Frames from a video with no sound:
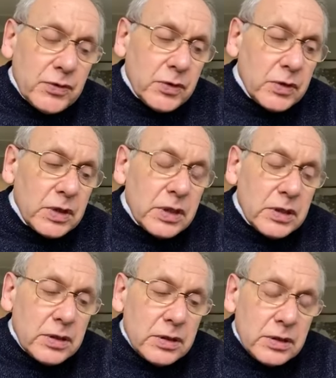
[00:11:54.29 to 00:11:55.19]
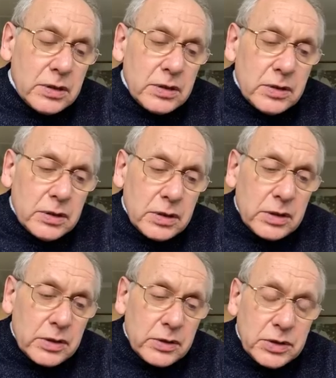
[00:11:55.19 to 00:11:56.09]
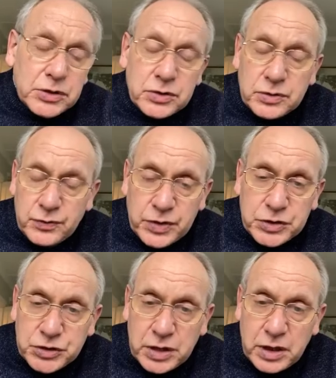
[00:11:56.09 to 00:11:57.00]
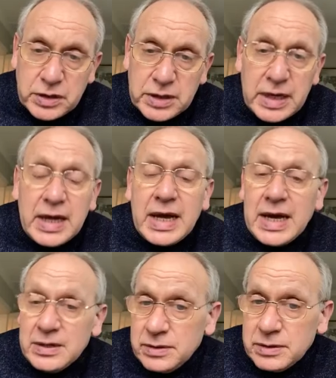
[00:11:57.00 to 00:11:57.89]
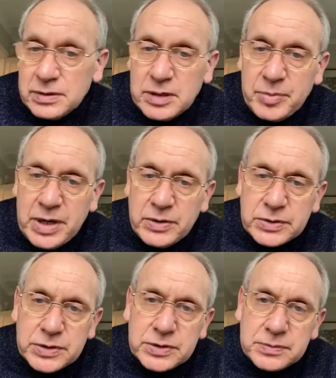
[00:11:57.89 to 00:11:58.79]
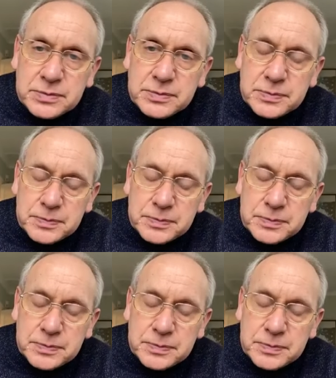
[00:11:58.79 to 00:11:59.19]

for this child and her parents.